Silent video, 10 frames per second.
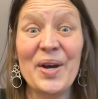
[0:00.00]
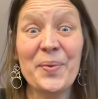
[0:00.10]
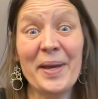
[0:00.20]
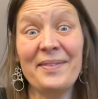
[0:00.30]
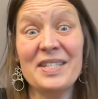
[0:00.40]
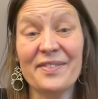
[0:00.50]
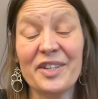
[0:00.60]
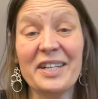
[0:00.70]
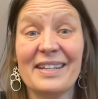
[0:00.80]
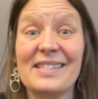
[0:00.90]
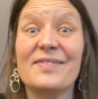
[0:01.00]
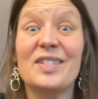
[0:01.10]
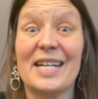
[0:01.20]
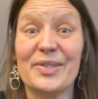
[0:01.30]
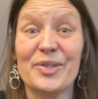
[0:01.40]
We have different kinds of
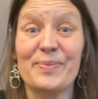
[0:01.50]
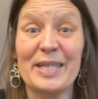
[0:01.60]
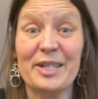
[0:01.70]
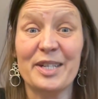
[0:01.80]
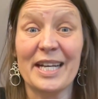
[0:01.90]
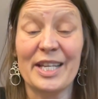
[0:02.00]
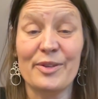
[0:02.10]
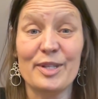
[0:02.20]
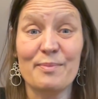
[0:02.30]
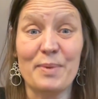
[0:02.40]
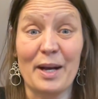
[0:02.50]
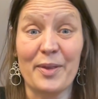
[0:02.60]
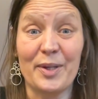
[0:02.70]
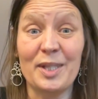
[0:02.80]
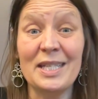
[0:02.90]
classrooms here at
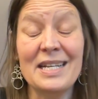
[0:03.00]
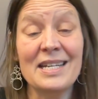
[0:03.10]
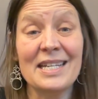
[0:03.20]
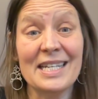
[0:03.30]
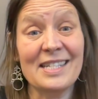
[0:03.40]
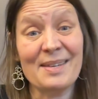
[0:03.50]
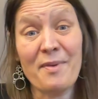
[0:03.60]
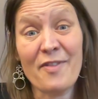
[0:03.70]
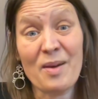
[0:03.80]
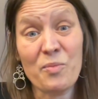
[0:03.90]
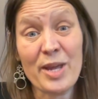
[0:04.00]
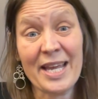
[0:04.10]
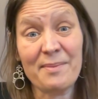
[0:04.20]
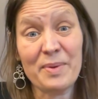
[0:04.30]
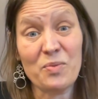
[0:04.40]
UW-Bothell. In some of them, we
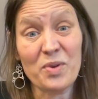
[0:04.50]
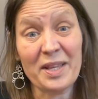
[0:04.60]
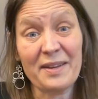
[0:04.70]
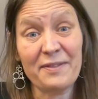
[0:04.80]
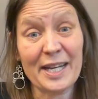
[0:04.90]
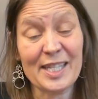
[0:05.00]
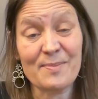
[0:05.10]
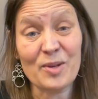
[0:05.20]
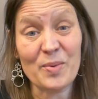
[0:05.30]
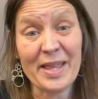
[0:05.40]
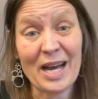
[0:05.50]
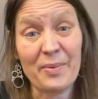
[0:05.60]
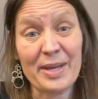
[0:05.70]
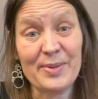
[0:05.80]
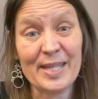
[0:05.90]
can be really flexible with how
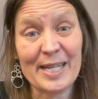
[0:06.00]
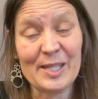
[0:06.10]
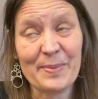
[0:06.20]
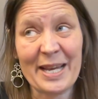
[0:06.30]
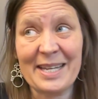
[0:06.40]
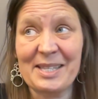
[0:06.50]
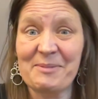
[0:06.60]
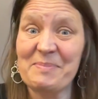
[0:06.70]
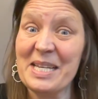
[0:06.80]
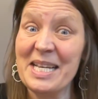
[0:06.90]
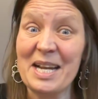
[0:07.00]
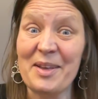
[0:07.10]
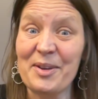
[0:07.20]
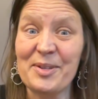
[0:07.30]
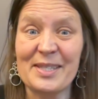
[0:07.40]
we use that space. In
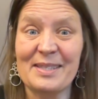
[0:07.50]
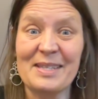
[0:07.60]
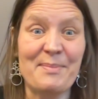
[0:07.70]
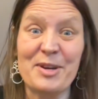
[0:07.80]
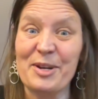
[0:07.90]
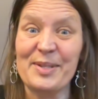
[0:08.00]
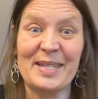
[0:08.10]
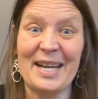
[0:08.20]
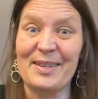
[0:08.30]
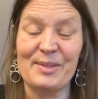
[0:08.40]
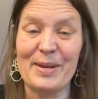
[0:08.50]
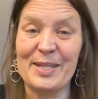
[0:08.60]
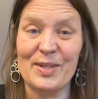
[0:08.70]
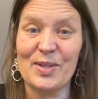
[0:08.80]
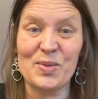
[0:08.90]
other seminar style
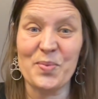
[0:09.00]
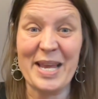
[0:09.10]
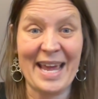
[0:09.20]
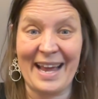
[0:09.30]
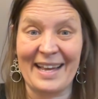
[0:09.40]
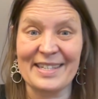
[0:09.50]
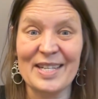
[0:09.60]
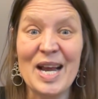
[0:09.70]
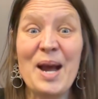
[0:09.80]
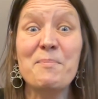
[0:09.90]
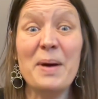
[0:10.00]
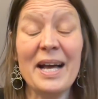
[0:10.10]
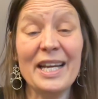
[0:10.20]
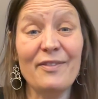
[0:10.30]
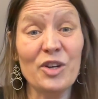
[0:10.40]
spaces, we can't.
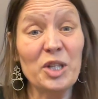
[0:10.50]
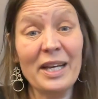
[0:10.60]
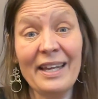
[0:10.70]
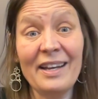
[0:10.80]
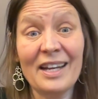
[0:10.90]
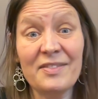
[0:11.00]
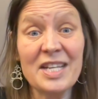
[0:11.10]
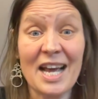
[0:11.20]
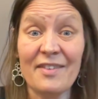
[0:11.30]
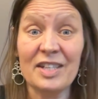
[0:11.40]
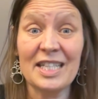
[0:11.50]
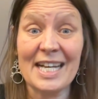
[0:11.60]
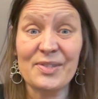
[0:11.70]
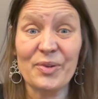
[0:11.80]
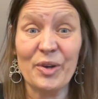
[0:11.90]
But if you're lucky enough to have a
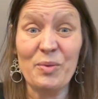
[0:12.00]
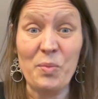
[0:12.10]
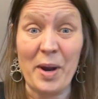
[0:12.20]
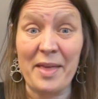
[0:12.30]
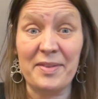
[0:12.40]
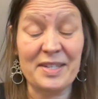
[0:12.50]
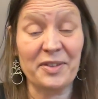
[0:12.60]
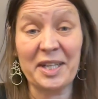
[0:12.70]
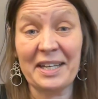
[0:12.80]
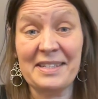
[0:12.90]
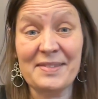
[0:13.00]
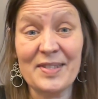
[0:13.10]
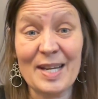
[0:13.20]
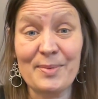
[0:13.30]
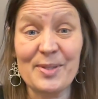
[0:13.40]
classroom with different kinds of
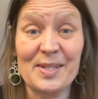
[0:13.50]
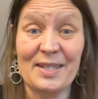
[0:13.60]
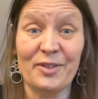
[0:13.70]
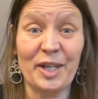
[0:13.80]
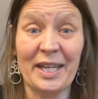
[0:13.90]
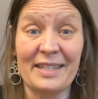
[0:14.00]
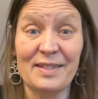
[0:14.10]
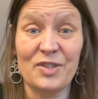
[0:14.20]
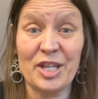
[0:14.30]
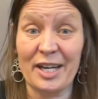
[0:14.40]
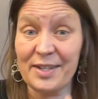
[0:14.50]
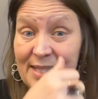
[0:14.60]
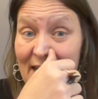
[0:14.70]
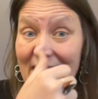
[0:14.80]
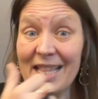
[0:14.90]
tables and different kinds of
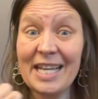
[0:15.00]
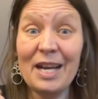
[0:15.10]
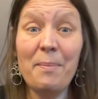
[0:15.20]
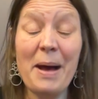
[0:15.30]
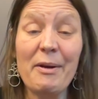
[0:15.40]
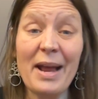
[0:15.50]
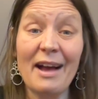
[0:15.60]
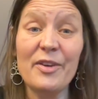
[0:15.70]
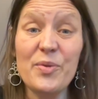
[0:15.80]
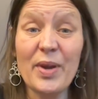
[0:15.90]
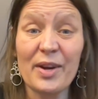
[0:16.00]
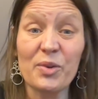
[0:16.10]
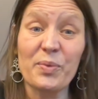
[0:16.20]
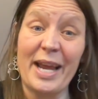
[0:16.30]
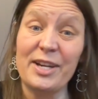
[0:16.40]
chairs, think about how you can
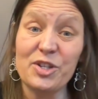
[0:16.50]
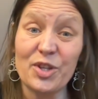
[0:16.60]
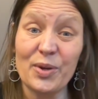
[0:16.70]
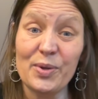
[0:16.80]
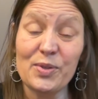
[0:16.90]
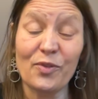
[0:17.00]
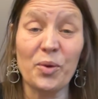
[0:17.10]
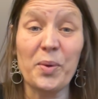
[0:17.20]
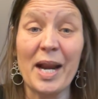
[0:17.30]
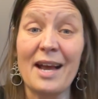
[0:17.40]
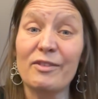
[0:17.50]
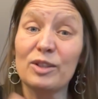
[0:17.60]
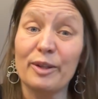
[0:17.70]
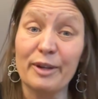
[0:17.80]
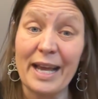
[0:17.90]
arrange those for whatever
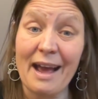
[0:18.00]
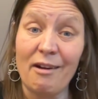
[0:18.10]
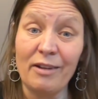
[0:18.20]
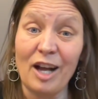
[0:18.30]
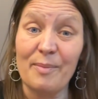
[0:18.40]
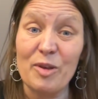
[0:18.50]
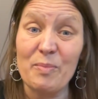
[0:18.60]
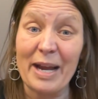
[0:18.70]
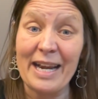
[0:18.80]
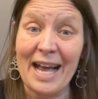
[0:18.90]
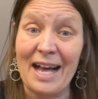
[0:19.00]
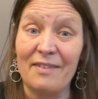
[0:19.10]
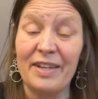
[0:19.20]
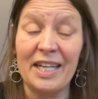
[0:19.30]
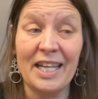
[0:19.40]
learning outcome you might
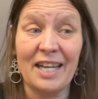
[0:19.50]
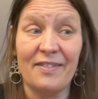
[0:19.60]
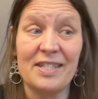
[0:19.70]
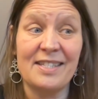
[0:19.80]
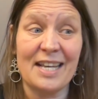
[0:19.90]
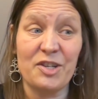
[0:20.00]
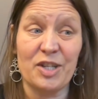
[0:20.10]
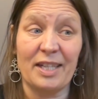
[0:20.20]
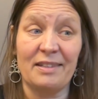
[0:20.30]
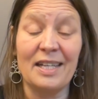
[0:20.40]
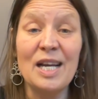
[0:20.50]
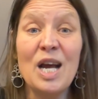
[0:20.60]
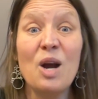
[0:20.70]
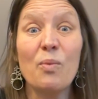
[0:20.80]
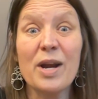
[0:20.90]
have in a given session.
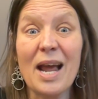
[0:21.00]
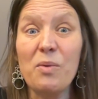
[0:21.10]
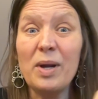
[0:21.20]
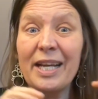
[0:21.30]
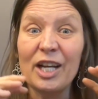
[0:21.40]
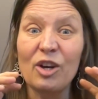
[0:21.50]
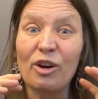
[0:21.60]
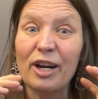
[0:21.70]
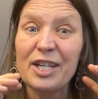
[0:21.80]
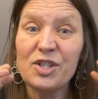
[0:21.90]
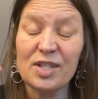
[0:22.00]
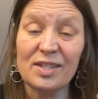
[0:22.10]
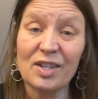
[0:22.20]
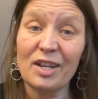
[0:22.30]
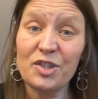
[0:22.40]
When I want to encourage
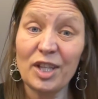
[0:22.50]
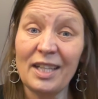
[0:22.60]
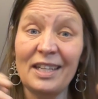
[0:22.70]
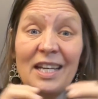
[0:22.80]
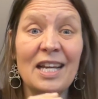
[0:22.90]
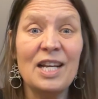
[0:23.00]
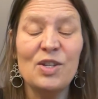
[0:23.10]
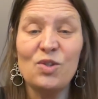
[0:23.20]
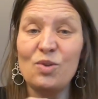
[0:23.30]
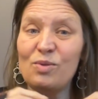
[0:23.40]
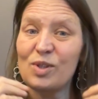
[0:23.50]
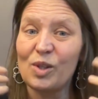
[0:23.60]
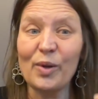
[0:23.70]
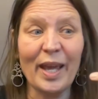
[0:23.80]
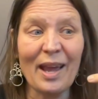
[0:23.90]
discussion, students
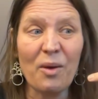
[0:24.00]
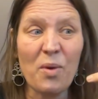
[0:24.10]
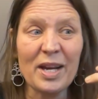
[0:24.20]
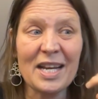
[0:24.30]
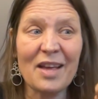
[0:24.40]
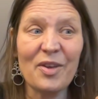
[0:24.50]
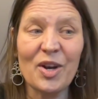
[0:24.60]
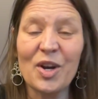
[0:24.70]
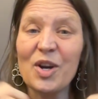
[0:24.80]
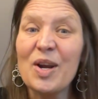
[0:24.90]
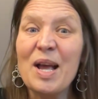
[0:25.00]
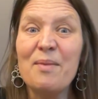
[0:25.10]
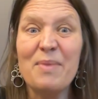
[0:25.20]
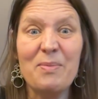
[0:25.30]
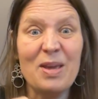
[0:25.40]
looking at one another,
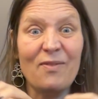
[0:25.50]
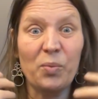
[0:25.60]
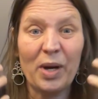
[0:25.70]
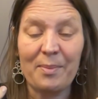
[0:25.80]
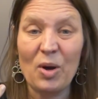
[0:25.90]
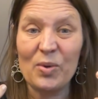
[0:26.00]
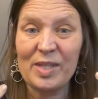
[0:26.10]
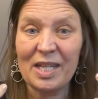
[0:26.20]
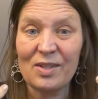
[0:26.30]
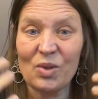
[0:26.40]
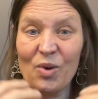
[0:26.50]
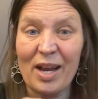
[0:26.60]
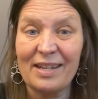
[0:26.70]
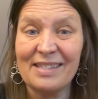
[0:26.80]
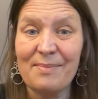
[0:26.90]
maybe even when I'm hosting a
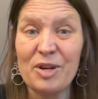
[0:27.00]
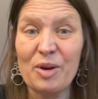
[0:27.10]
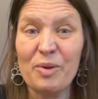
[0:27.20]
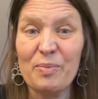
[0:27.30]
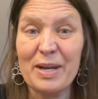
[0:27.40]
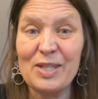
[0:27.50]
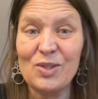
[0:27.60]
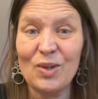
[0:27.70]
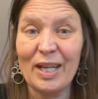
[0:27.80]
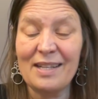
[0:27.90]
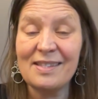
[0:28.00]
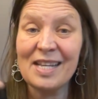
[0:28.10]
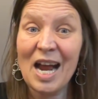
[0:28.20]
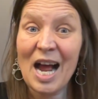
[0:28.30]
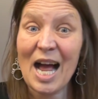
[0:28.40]
Socratic seminar with my students,
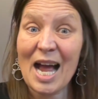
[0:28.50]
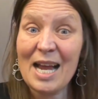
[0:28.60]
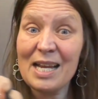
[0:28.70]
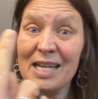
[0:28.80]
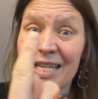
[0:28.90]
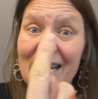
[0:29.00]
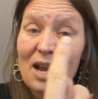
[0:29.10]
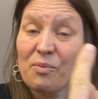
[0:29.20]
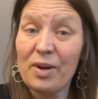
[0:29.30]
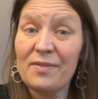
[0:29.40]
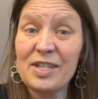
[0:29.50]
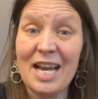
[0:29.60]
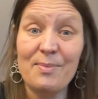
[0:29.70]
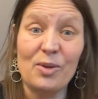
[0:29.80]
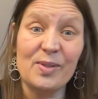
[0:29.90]
I get rid of
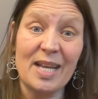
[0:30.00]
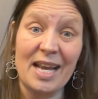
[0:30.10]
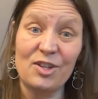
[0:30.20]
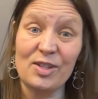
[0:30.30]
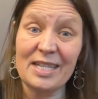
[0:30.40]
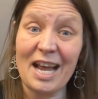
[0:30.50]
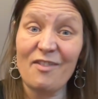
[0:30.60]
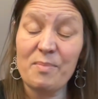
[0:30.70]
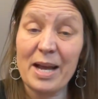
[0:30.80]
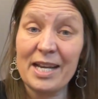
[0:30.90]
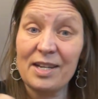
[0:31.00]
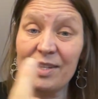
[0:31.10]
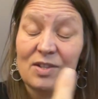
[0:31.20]
tables and just have my